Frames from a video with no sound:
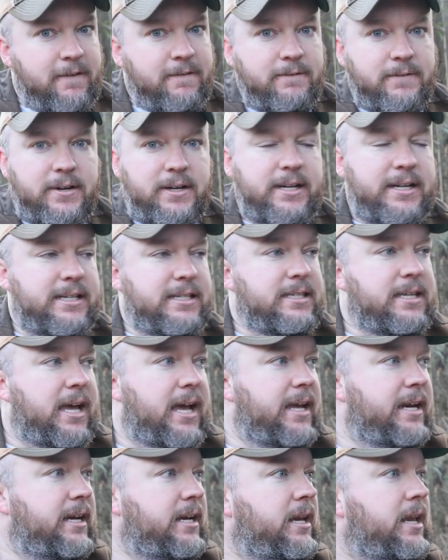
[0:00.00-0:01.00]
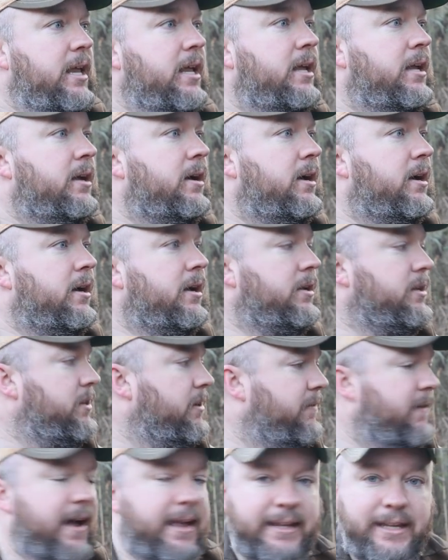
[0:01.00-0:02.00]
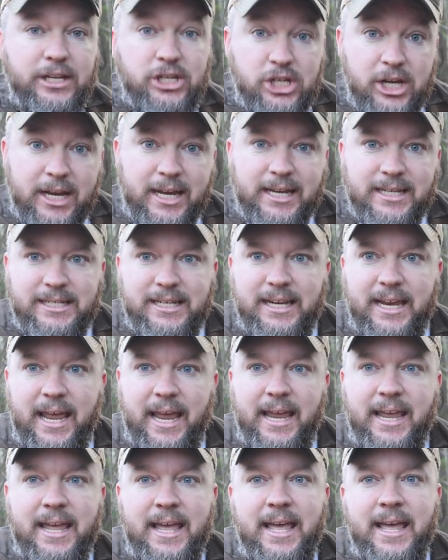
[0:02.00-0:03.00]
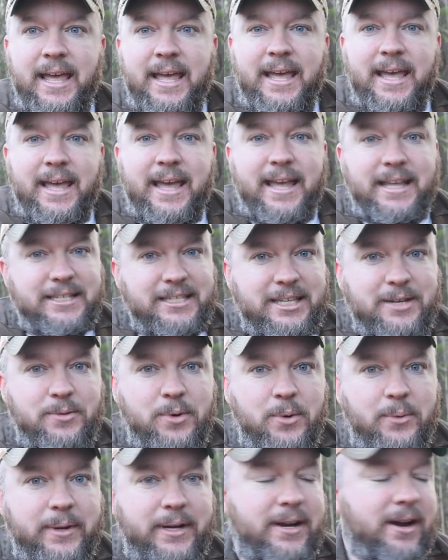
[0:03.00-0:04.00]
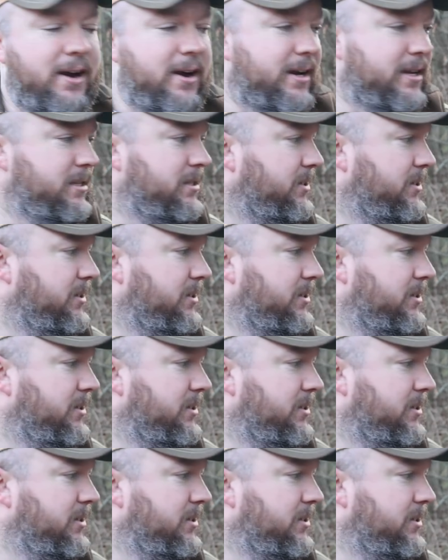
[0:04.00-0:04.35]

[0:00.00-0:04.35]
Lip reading: very excited to finally check it today and see what we got.